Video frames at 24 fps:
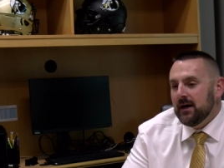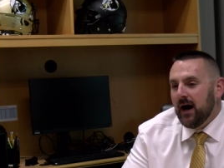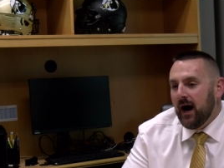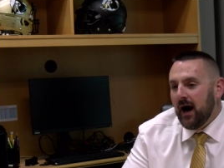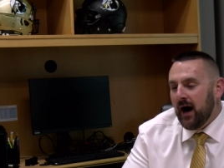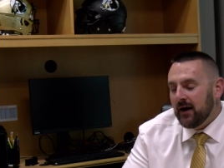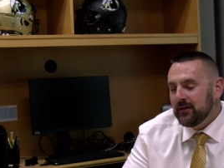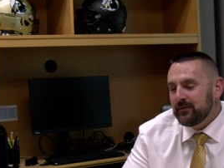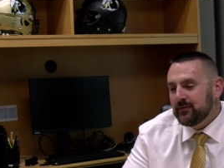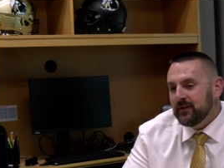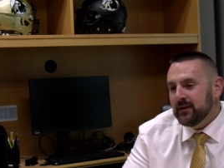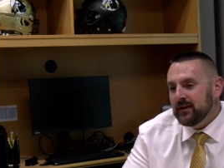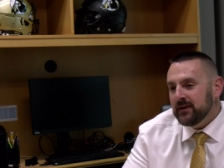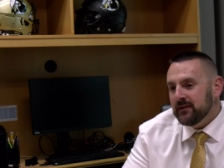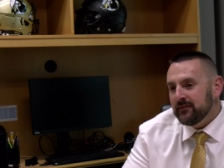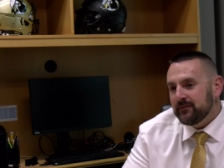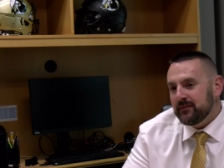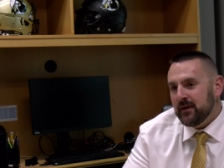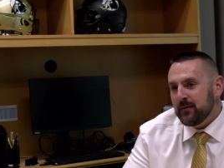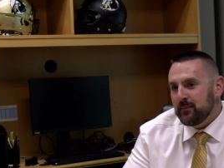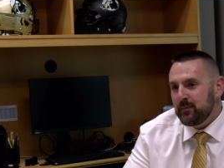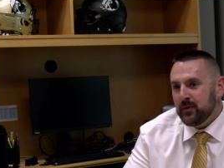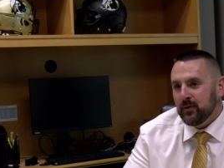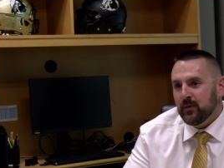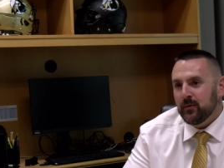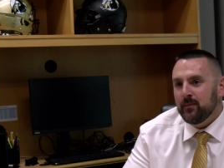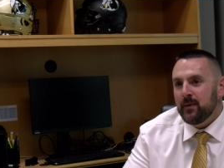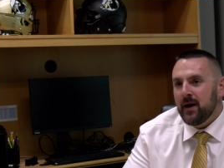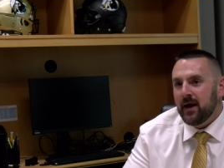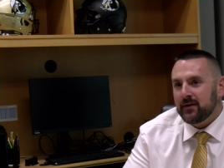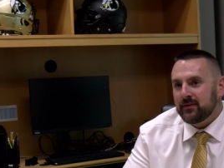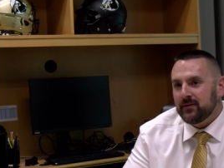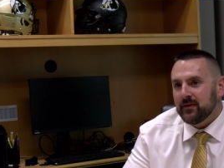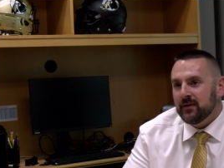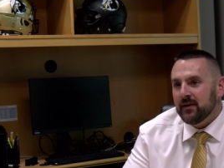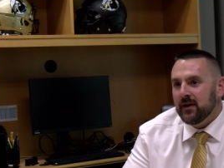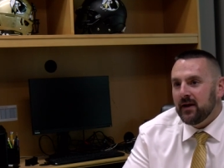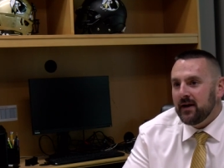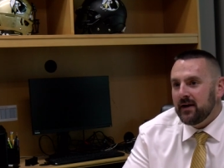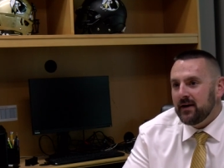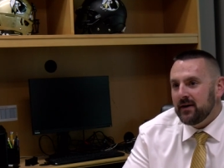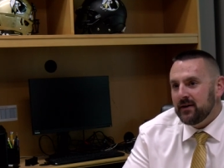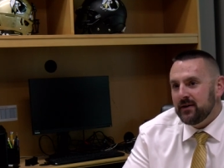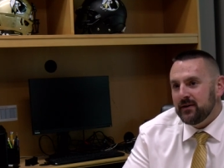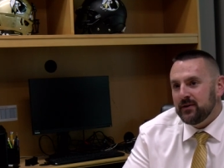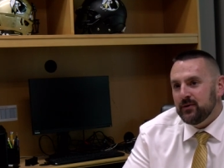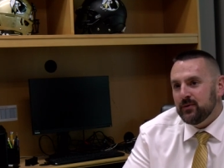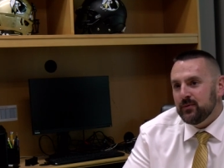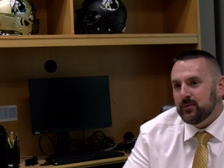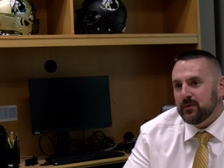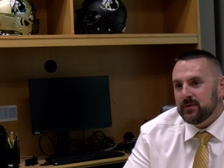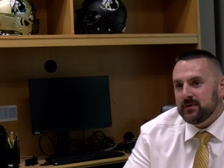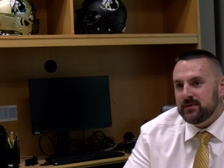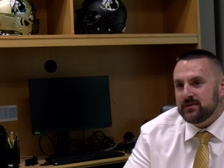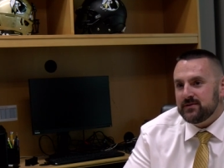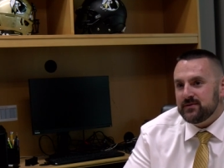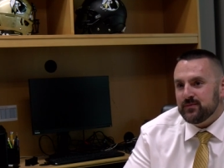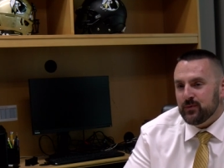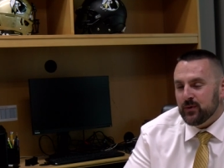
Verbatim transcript: I think if they peeled back the layer, you would